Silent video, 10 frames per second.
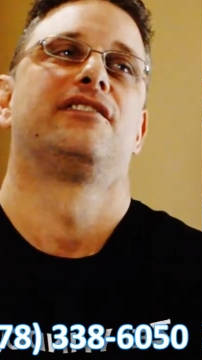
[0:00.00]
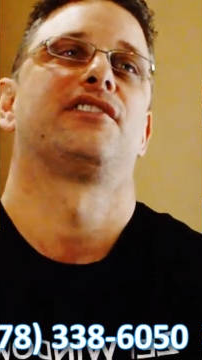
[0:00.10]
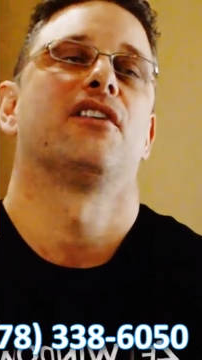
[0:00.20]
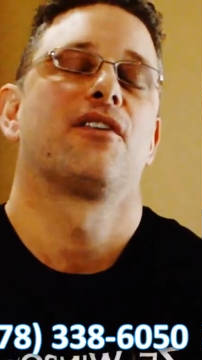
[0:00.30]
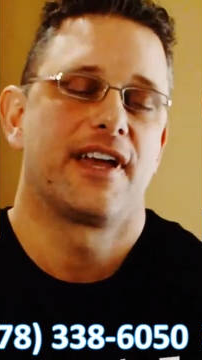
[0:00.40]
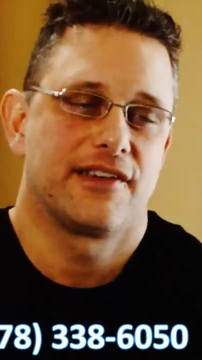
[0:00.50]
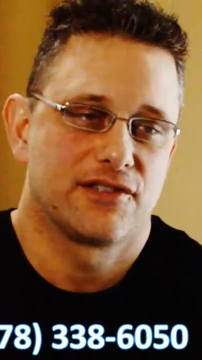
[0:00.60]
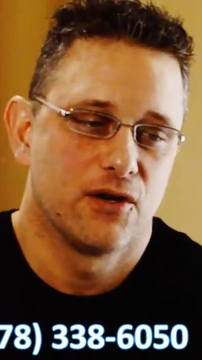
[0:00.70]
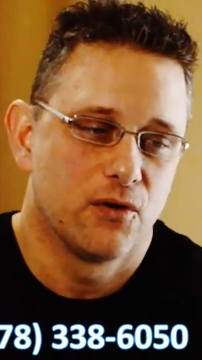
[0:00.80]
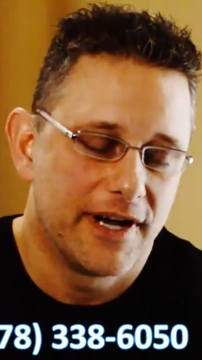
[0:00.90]
So, okay,
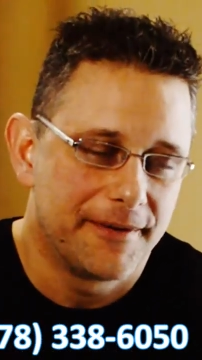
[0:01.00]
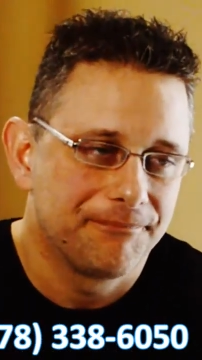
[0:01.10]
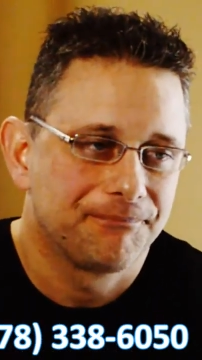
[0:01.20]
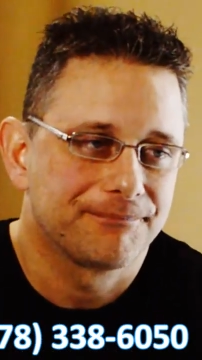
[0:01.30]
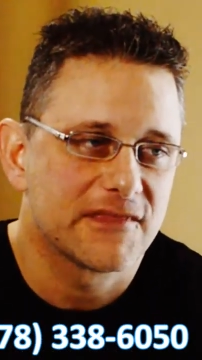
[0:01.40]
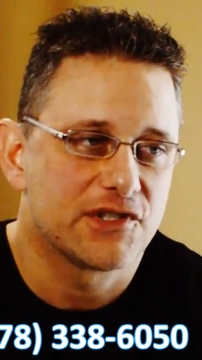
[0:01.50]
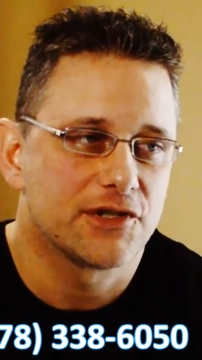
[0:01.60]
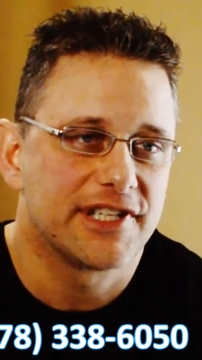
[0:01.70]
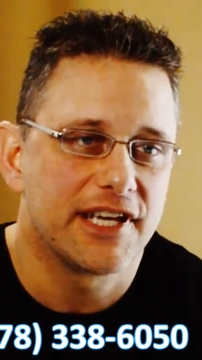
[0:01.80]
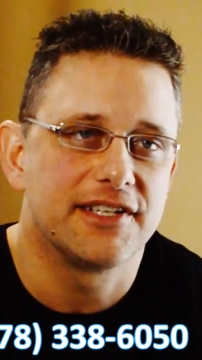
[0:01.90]
so, um,
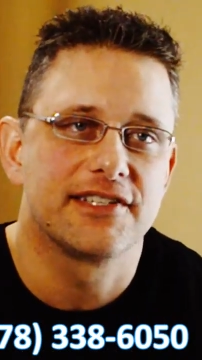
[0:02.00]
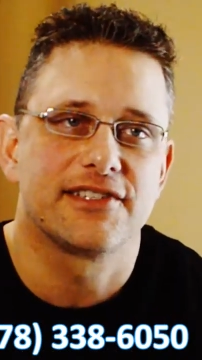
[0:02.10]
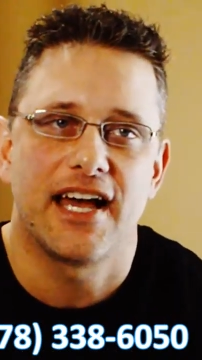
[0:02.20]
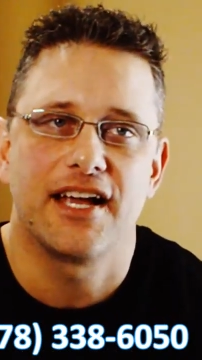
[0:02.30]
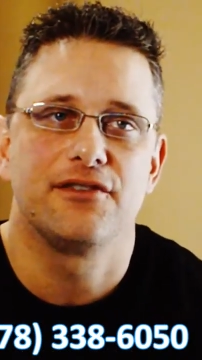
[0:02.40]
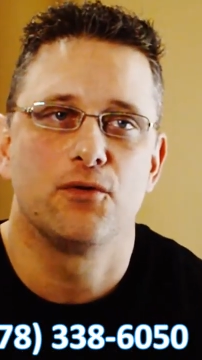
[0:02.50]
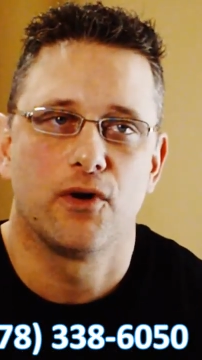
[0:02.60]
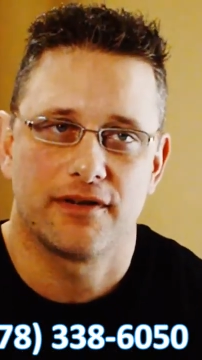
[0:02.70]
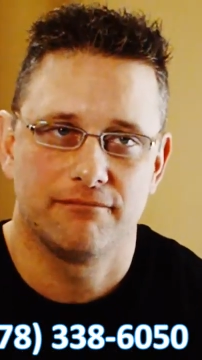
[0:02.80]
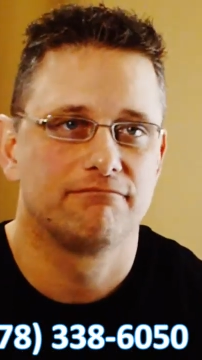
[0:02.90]
so say you decide you
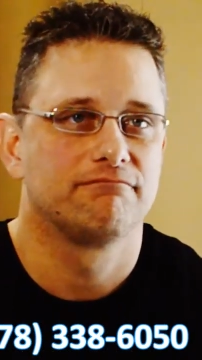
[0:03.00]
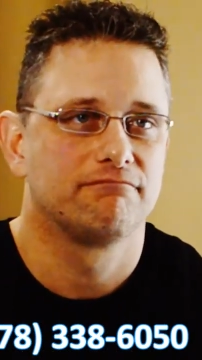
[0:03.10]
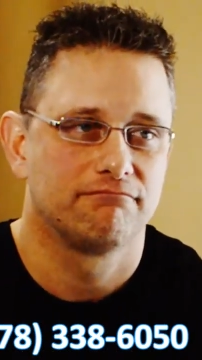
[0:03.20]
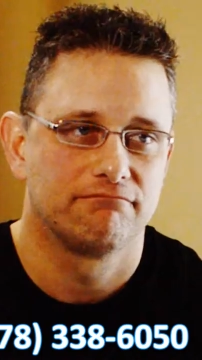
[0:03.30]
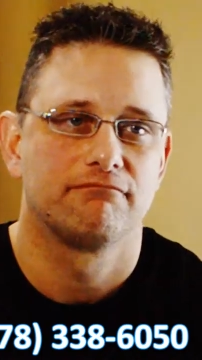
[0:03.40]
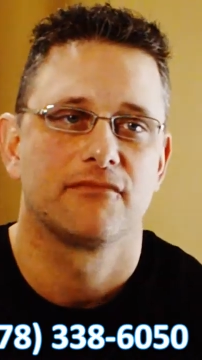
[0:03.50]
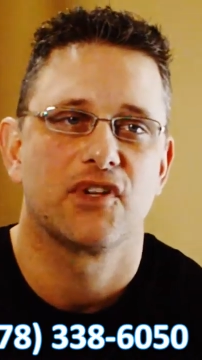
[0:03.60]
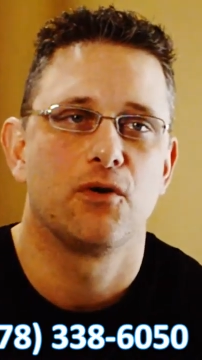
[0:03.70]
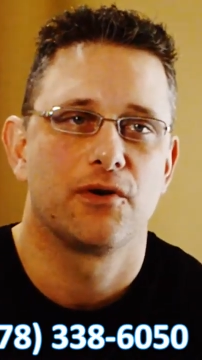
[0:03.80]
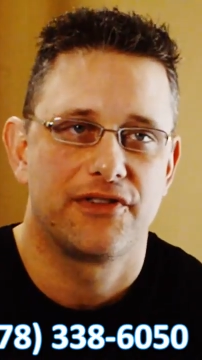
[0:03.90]
want to
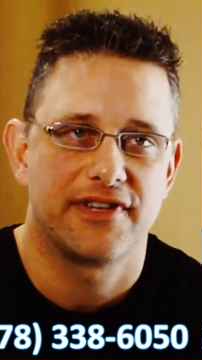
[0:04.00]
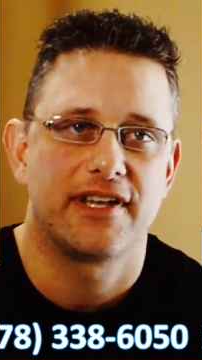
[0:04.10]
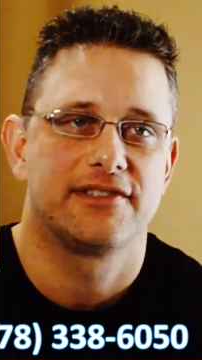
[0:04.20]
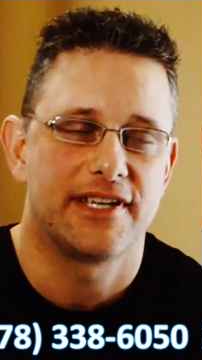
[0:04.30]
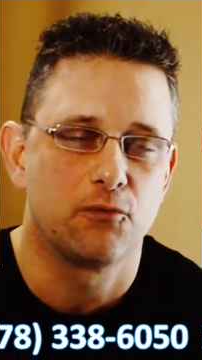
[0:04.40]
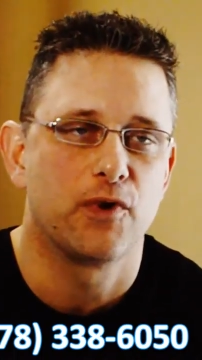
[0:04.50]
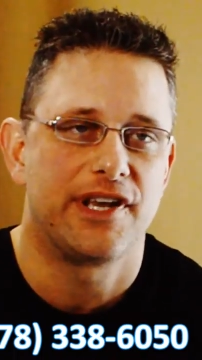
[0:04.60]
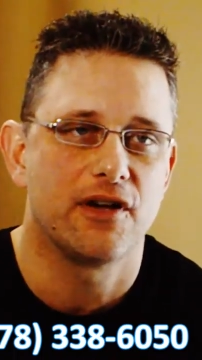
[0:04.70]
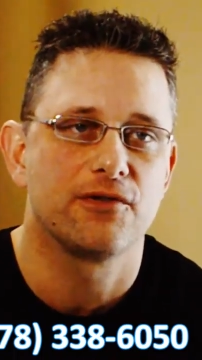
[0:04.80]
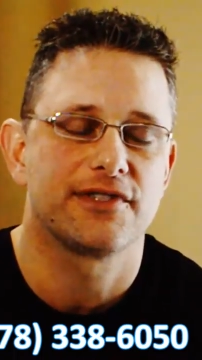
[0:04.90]
go with Zen
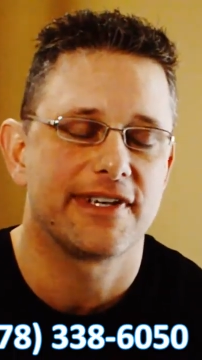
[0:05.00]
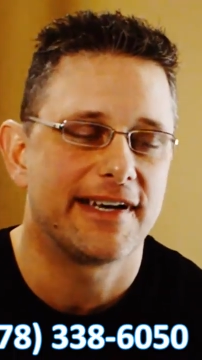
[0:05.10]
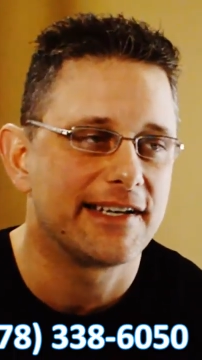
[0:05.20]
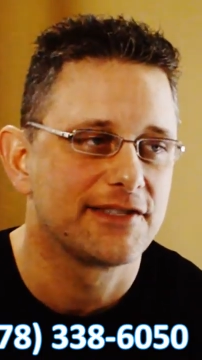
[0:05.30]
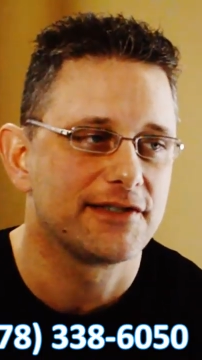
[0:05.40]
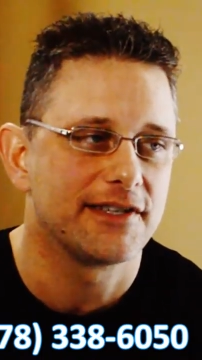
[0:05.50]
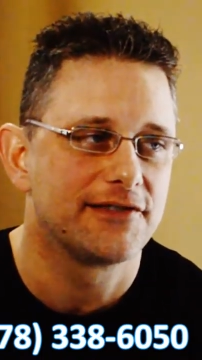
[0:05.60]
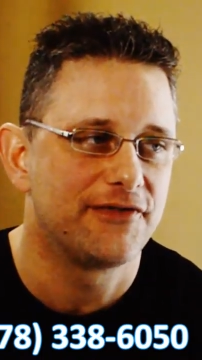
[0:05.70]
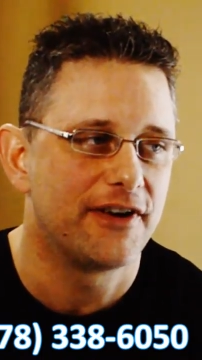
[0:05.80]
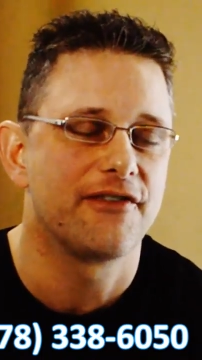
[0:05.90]
Windows. Uh, it's,
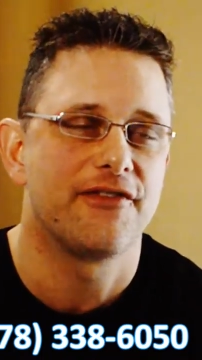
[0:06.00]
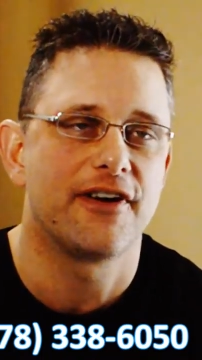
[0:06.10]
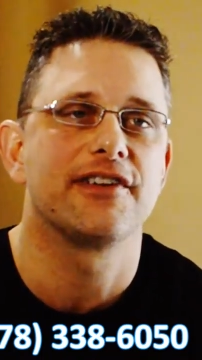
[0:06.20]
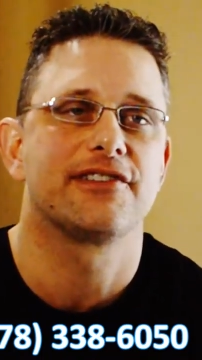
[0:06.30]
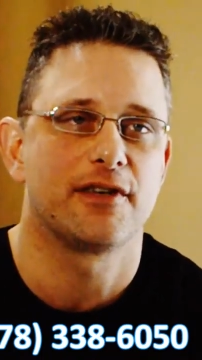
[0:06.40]
it's very, very